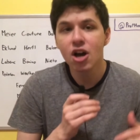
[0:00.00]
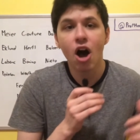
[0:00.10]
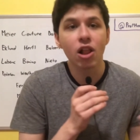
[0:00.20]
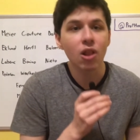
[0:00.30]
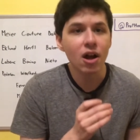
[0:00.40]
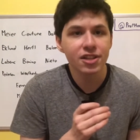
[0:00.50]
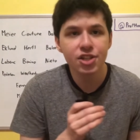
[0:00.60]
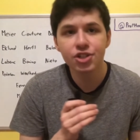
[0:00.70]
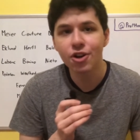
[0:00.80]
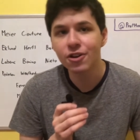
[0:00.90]
a lot of
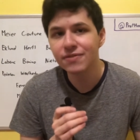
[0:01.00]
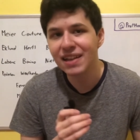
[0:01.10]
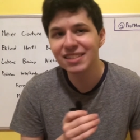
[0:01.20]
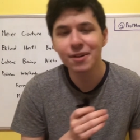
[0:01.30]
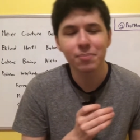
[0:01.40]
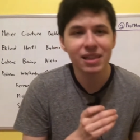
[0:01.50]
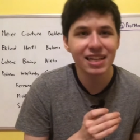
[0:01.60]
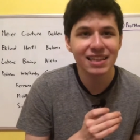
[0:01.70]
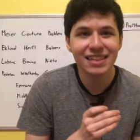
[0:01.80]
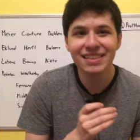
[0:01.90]
these Sharks fans
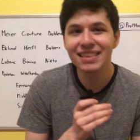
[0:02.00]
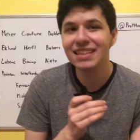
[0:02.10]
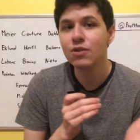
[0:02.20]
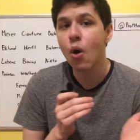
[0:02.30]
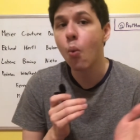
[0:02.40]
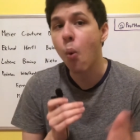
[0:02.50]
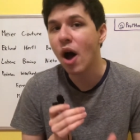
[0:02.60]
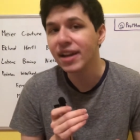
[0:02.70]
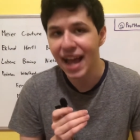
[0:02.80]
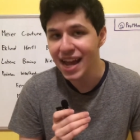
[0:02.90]
completely did the
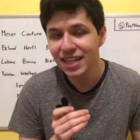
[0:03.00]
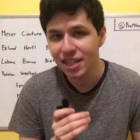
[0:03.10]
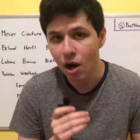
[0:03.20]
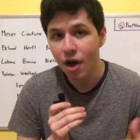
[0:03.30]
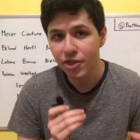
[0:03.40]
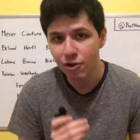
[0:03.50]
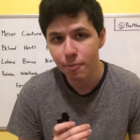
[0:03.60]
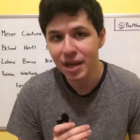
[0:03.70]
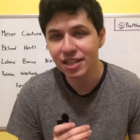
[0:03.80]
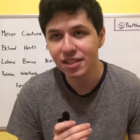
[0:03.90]
180 on their
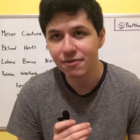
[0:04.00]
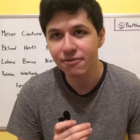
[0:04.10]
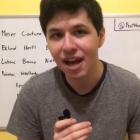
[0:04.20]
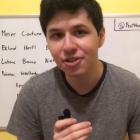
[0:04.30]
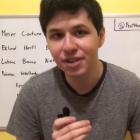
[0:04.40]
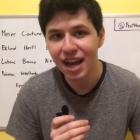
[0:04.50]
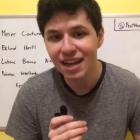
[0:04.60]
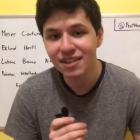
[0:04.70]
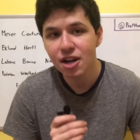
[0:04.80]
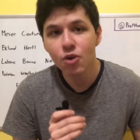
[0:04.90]
opinion of Evander
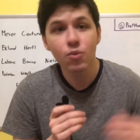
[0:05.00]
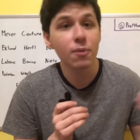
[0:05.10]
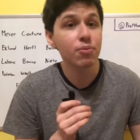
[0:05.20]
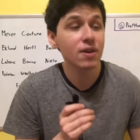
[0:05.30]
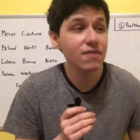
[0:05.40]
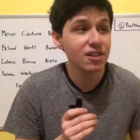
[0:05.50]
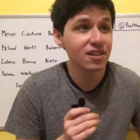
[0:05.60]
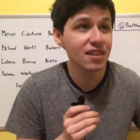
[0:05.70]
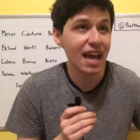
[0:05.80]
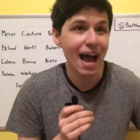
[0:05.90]
Kane, where
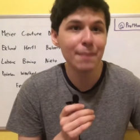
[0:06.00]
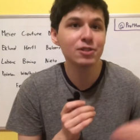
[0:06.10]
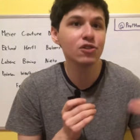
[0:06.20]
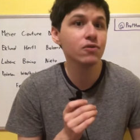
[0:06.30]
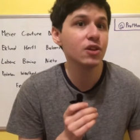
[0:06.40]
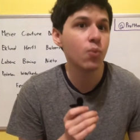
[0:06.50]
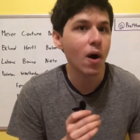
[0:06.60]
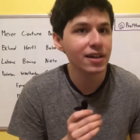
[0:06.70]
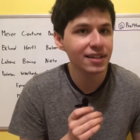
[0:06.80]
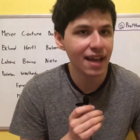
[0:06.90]
previously they absolutely
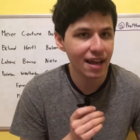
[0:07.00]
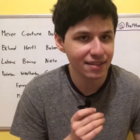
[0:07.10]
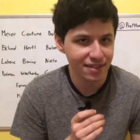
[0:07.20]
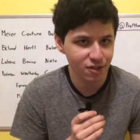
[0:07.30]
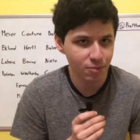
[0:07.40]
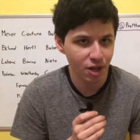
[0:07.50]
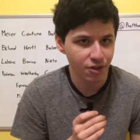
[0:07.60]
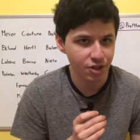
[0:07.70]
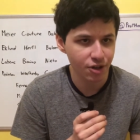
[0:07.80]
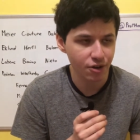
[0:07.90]
wanted Kane to still be on
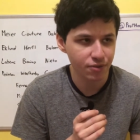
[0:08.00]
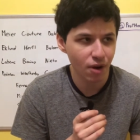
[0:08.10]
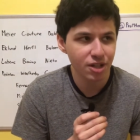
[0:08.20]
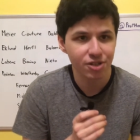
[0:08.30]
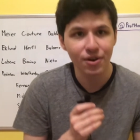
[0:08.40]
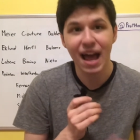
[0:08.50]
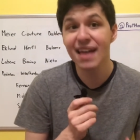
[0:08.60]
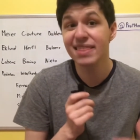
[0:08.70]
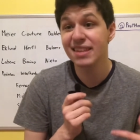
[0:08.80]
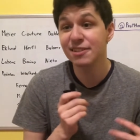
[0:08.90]
the Sharks roster.
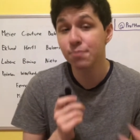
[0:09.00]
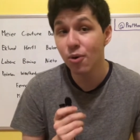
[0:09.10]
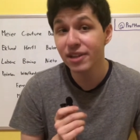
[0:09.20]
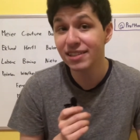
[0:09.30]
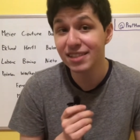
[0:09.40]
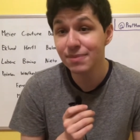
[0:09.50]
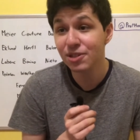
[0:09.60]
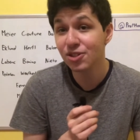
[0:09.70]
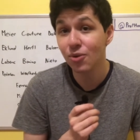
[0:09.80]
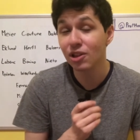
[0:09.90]
At this point, it seems
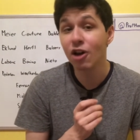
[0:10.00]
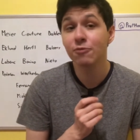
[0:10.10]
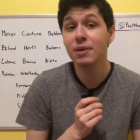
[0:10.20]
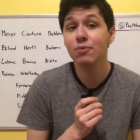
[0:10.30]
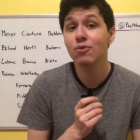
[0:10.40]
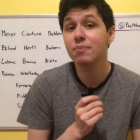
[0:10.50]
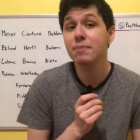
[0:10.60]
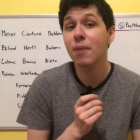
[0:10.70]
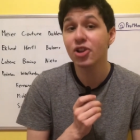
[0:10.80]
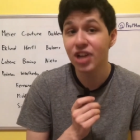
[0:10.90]
as though a lot of people would be
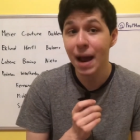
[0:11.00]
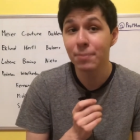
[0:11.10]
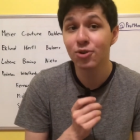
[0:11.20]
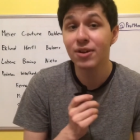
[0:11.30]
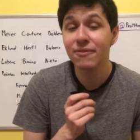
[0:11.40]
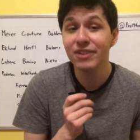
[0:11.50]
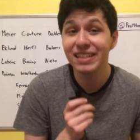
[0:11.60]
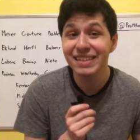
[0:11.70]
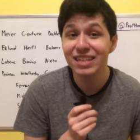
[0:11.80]
much happier if he did